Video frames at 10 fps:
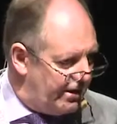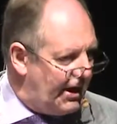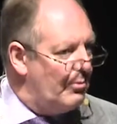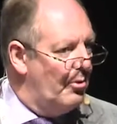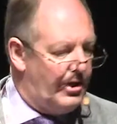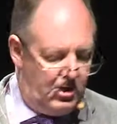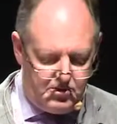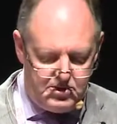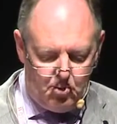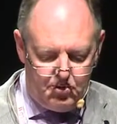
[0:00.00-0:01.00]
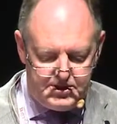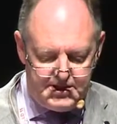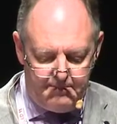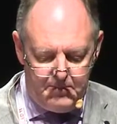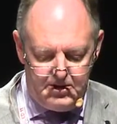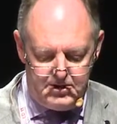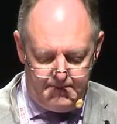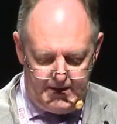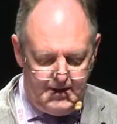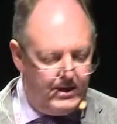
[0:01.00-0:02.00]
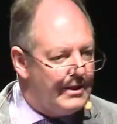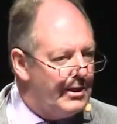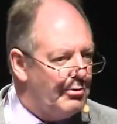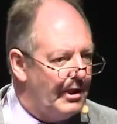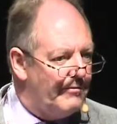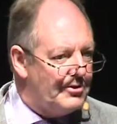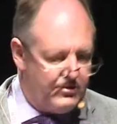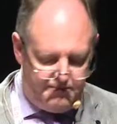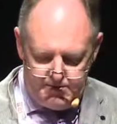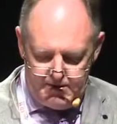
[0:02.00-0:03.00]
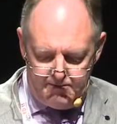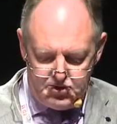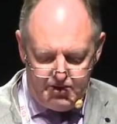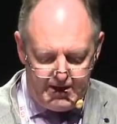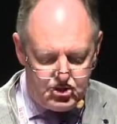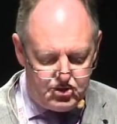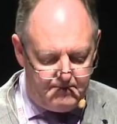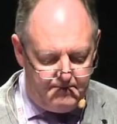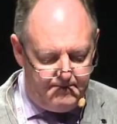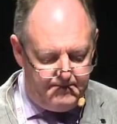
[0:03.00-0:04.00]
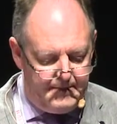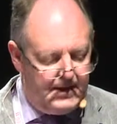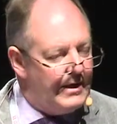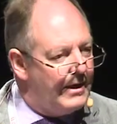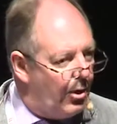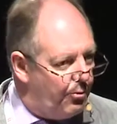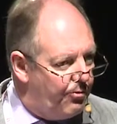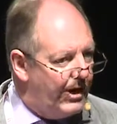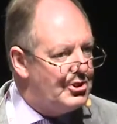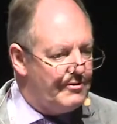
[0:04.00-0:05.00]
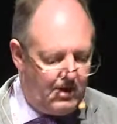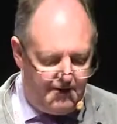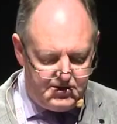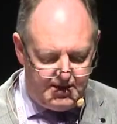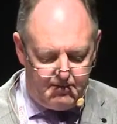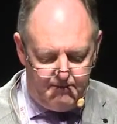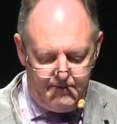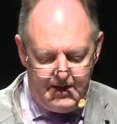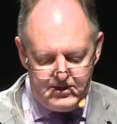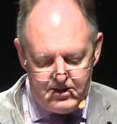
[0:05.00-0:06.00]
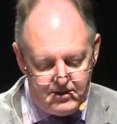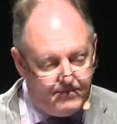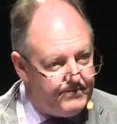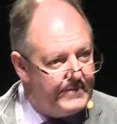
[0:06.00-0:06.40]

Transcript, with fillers: again working on small assemblies, low levels of abstraction, a range of life cycle phases,